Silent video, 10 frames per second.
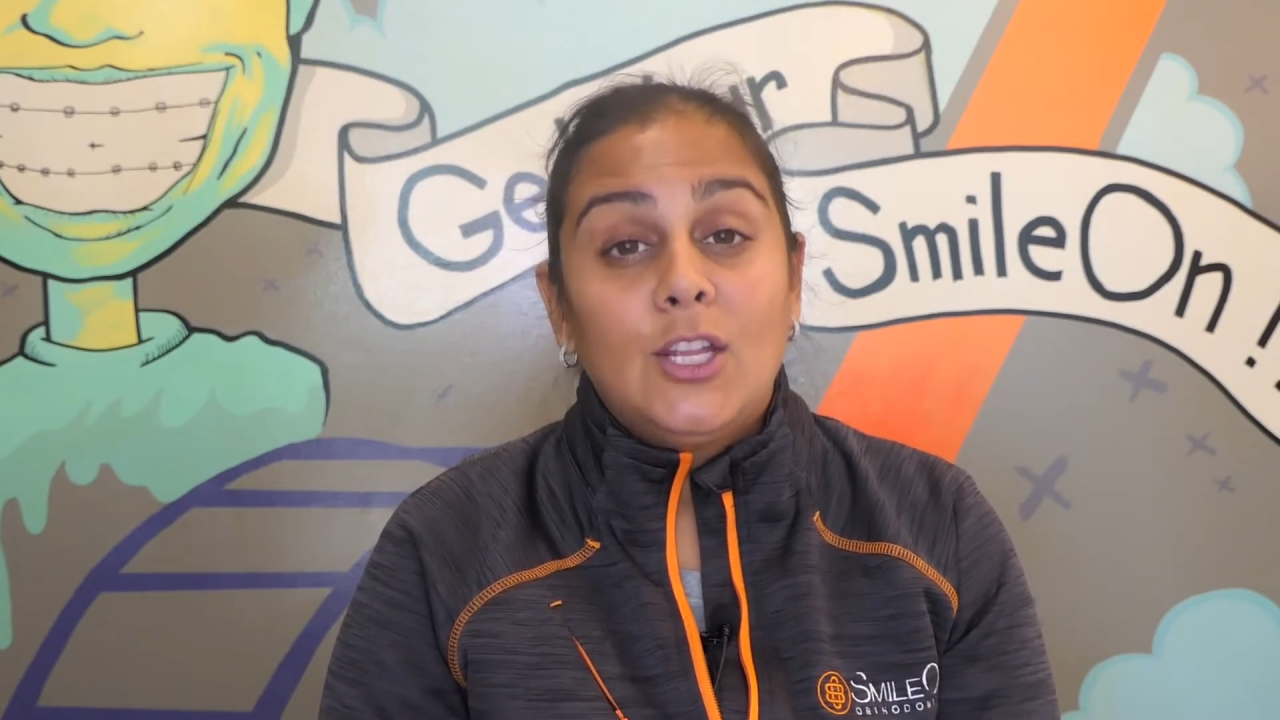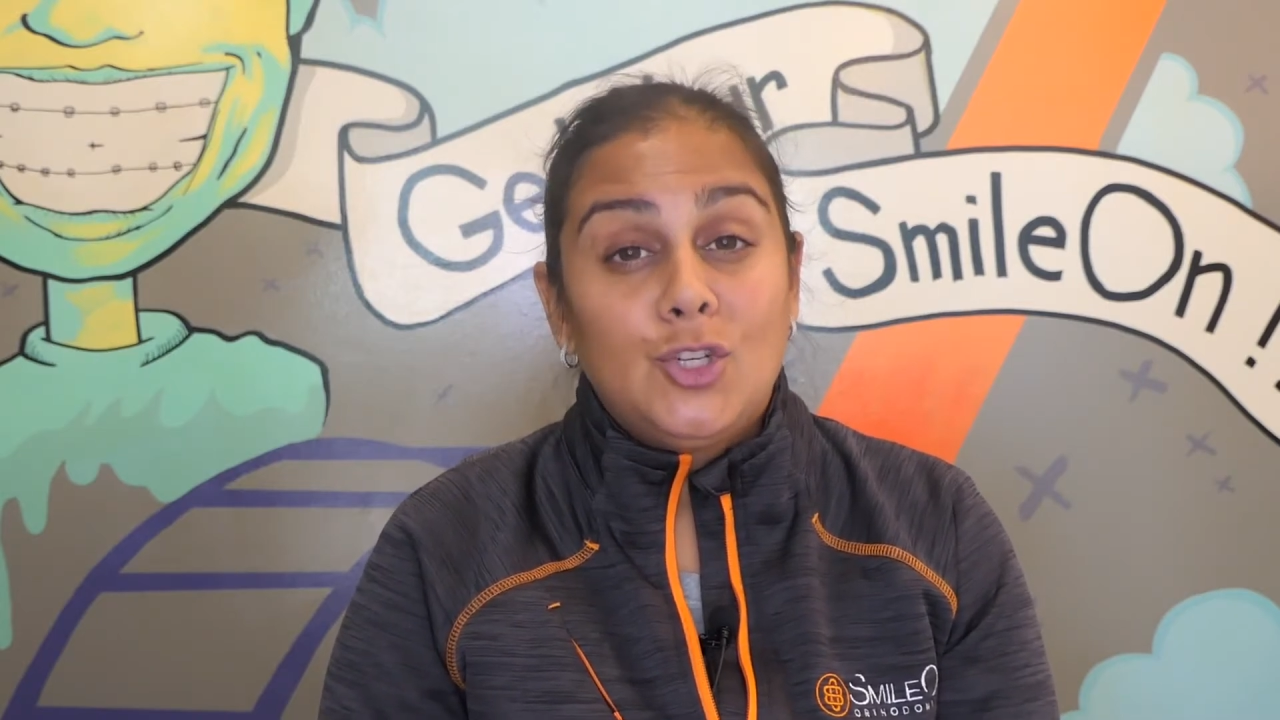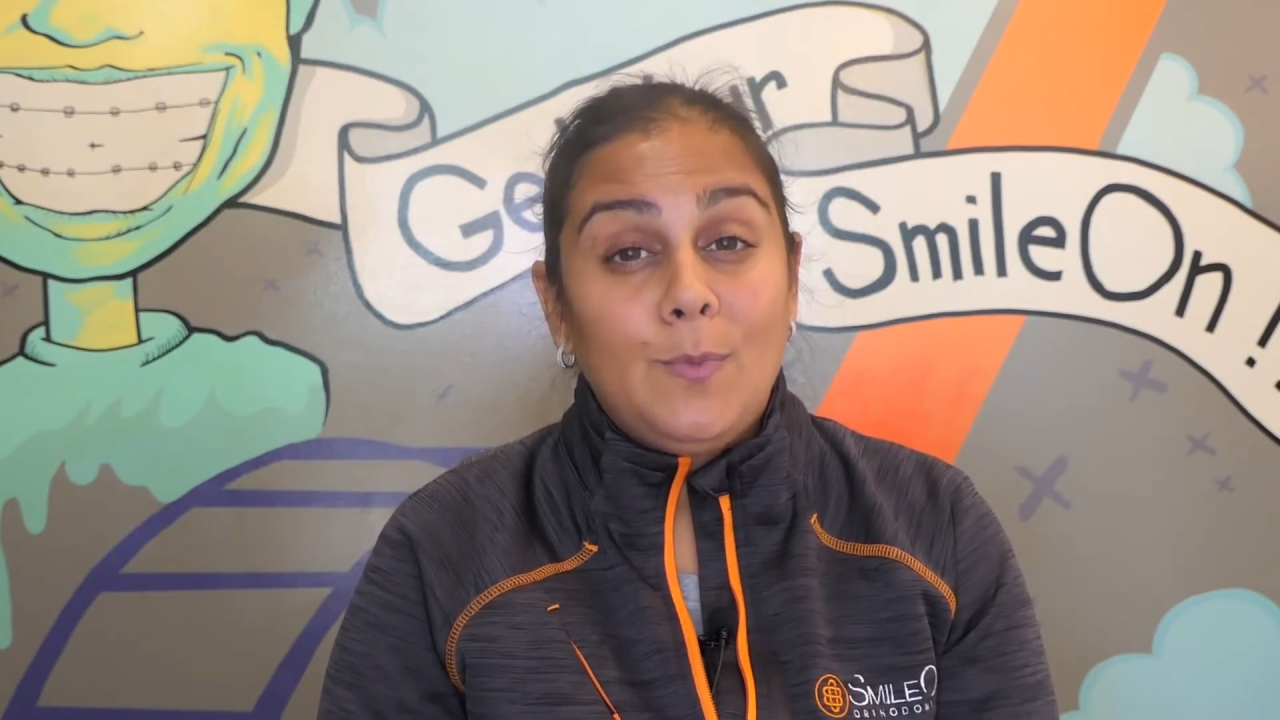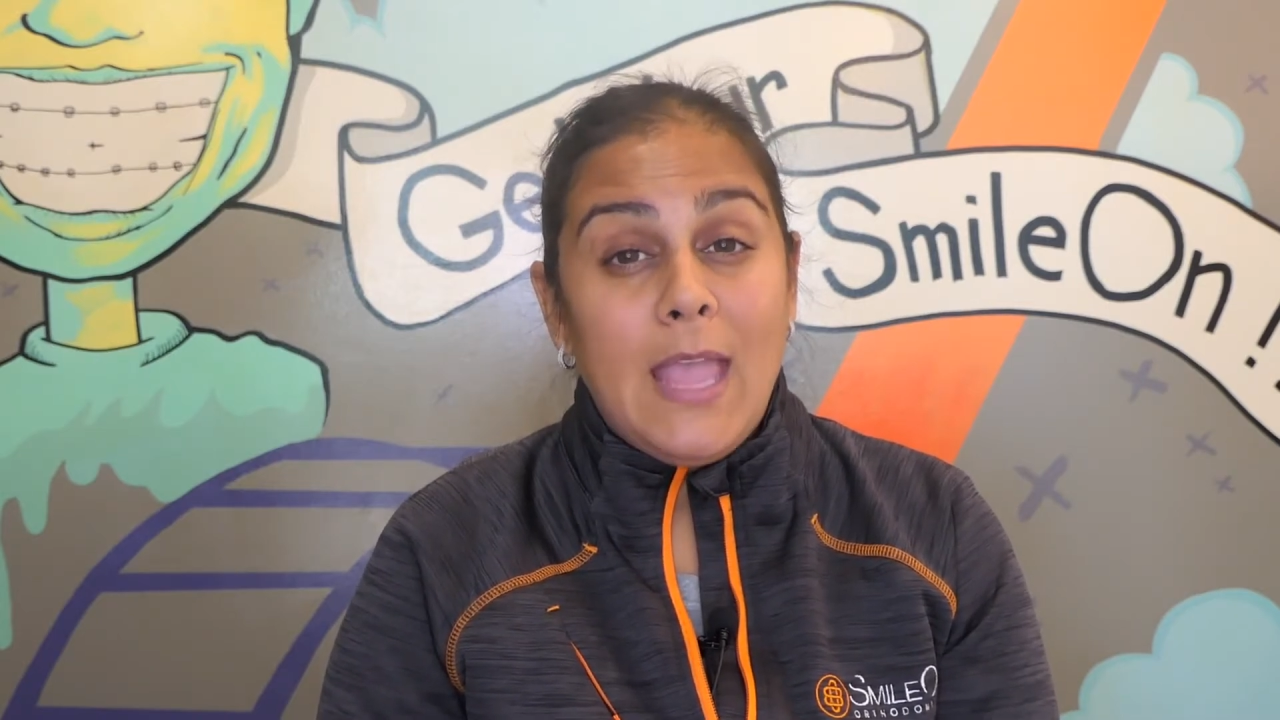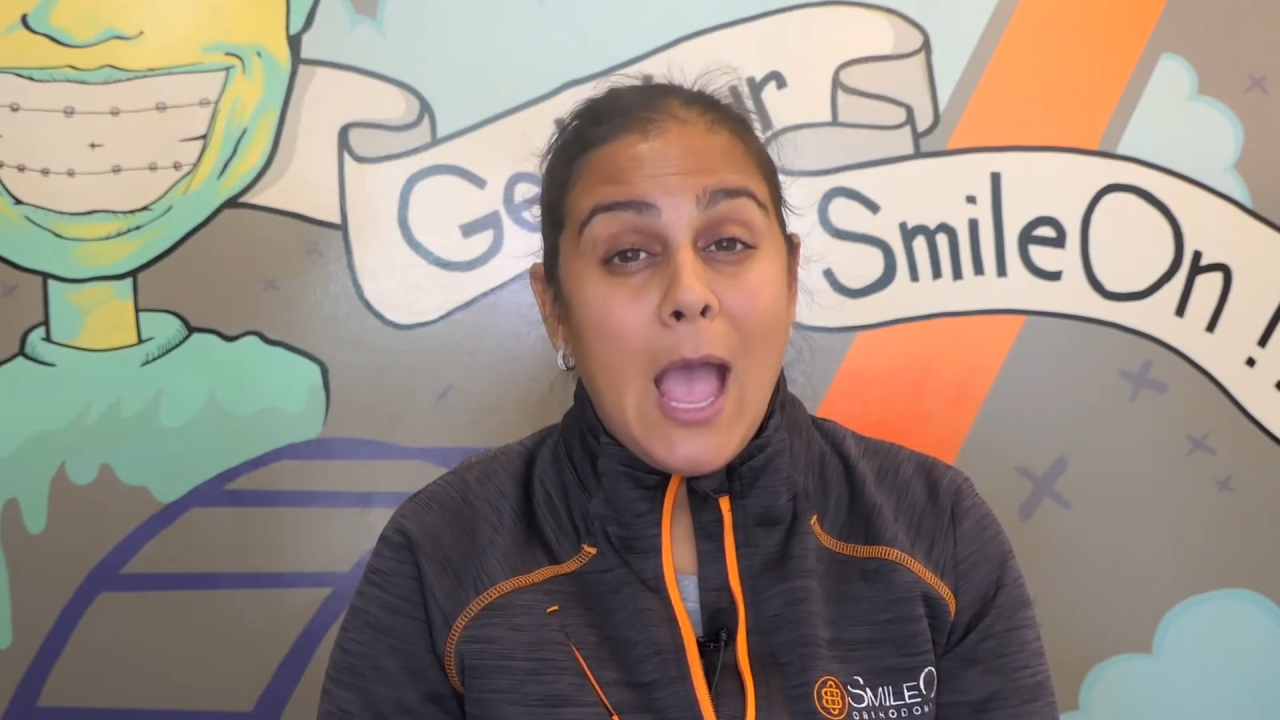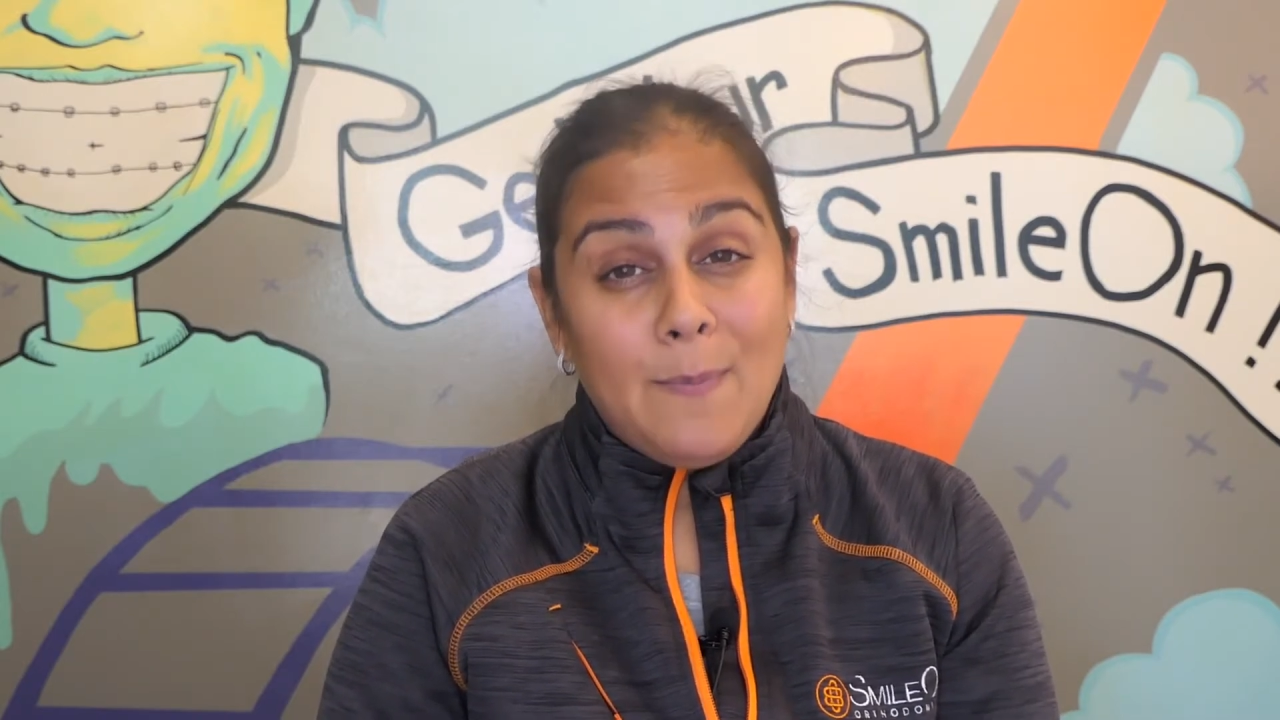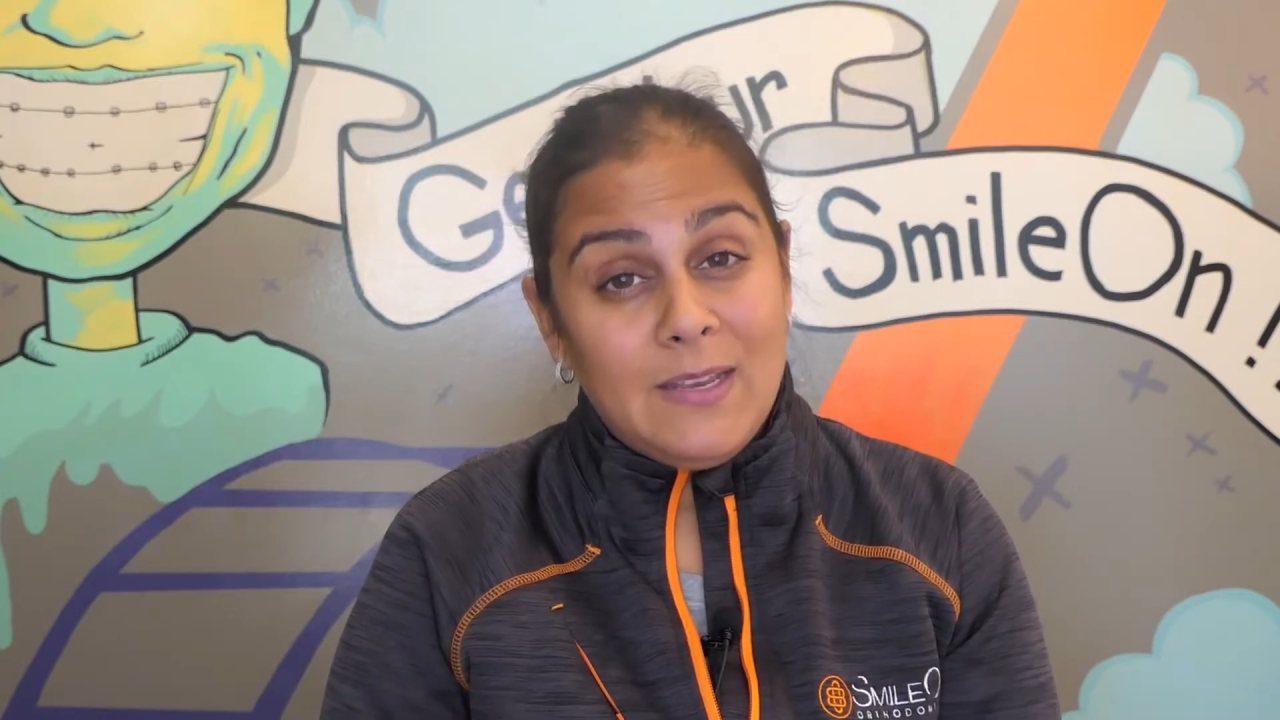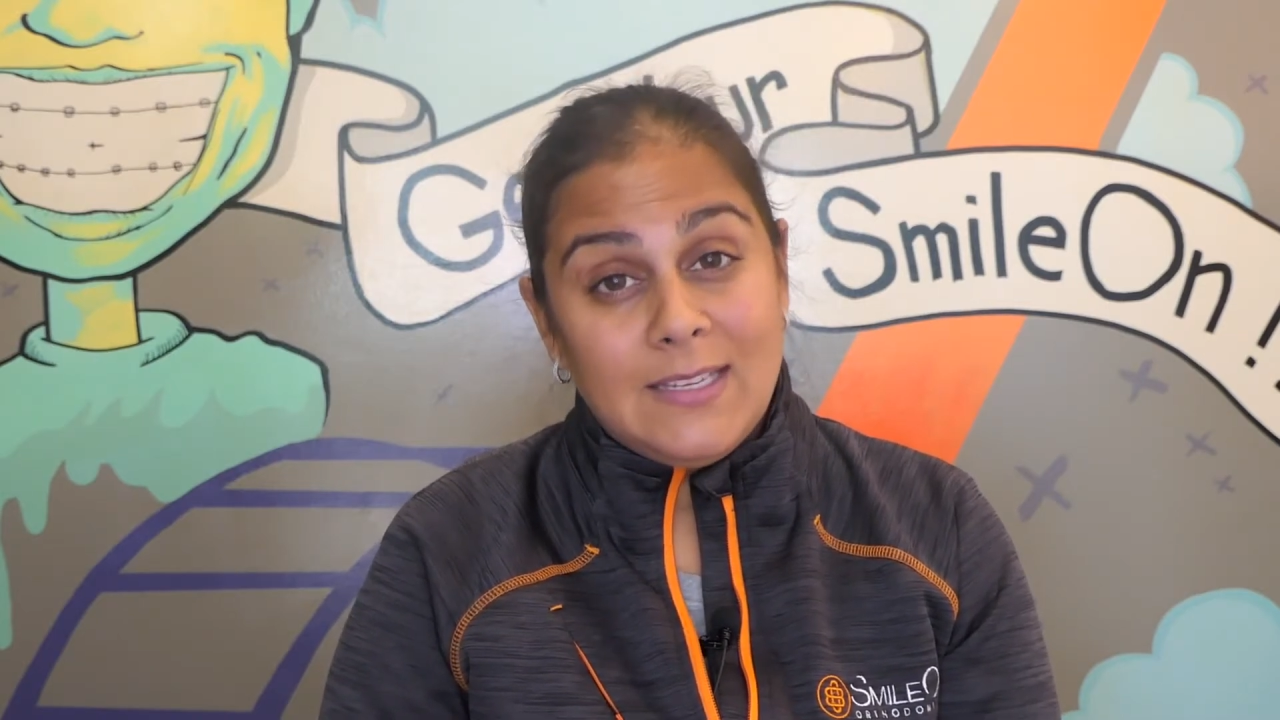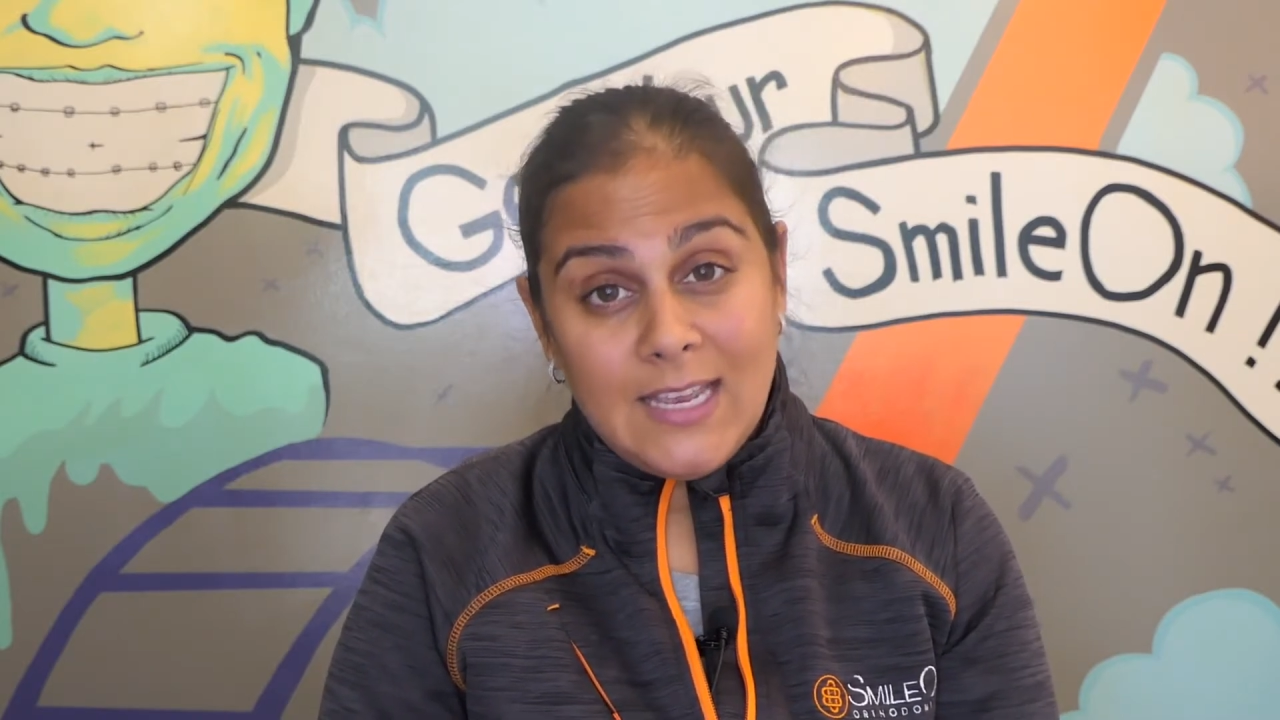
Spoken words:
and she'll be happy